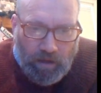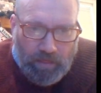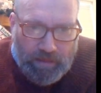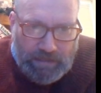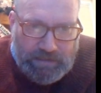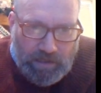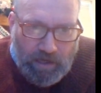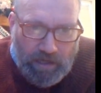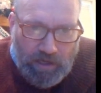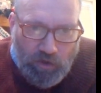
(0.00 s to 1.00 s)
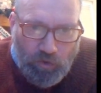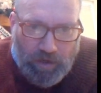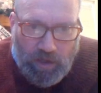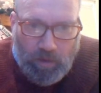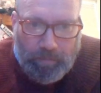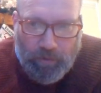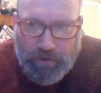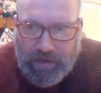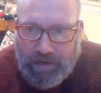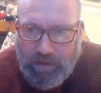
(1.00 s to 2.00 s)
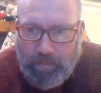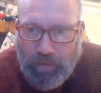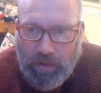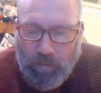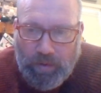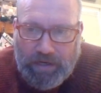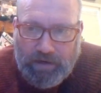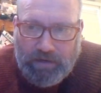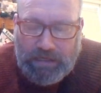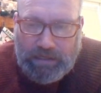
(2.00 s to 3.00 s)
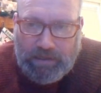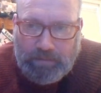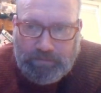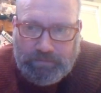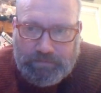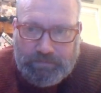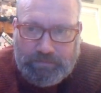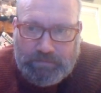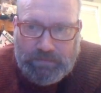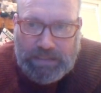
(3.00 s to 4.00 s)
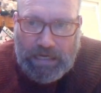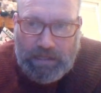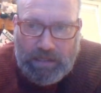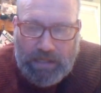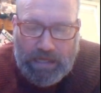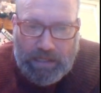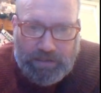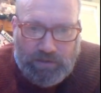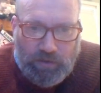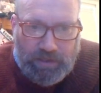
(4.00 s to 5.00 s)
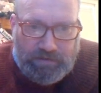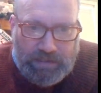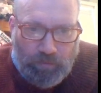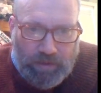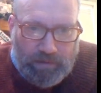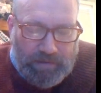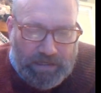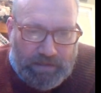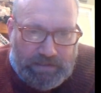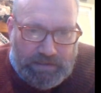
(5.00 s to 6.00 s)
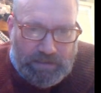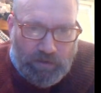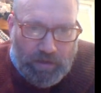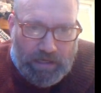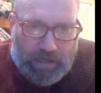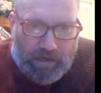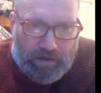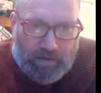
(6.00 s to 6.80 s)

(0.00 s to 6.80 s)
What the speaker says: That's a critical point, another point where the Allies could have said, wait a minute, this isn't okay.